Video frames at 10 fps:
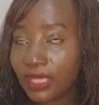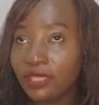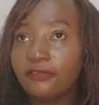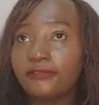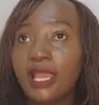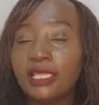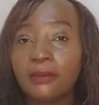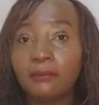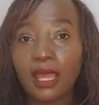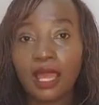You find a
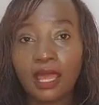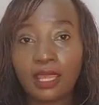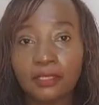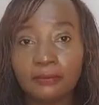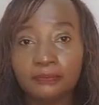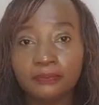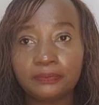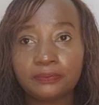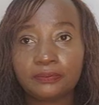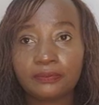man
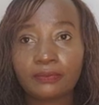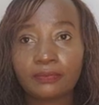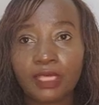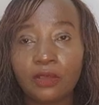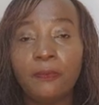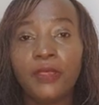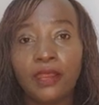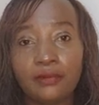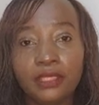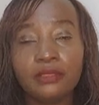
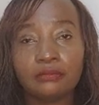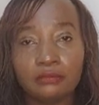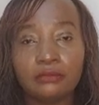comparing